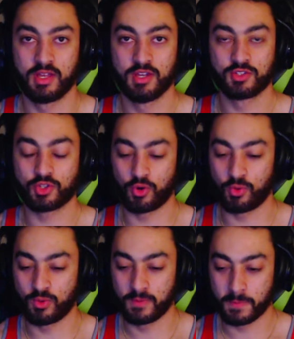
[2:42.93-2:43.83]

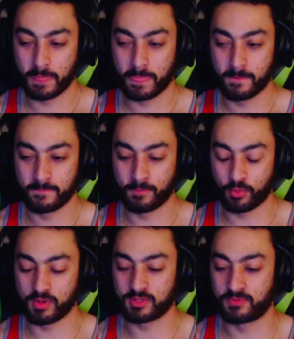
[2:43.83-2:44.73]
So the
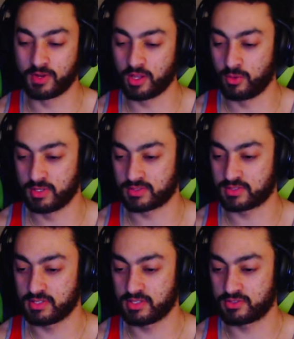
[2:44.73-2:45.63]
point of this video
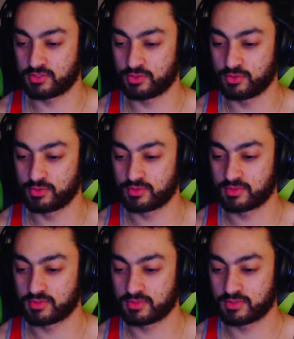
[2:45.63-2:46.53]
is to
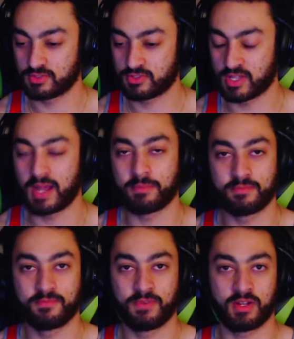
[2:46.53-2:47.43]
stop
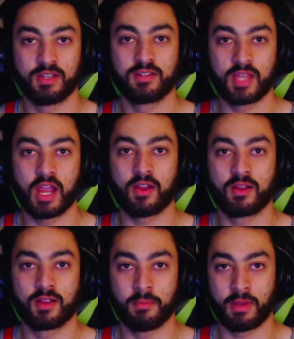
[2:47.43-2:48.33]
fucking
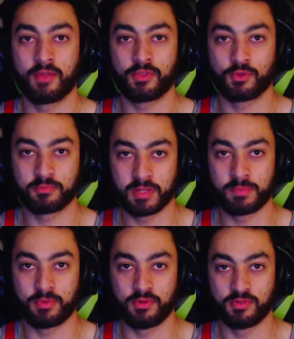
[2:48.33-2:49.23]
caring about those
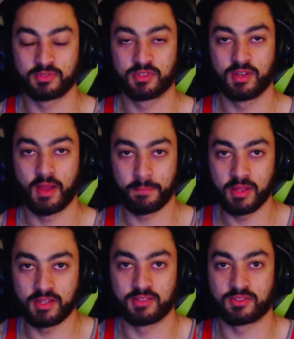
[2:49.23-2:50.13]
people's
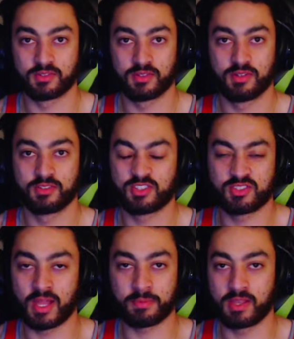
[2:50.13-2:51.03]
opinions. Just
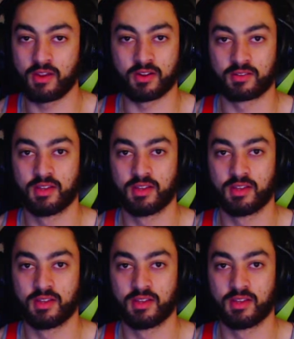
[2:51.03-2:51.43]
stop caring.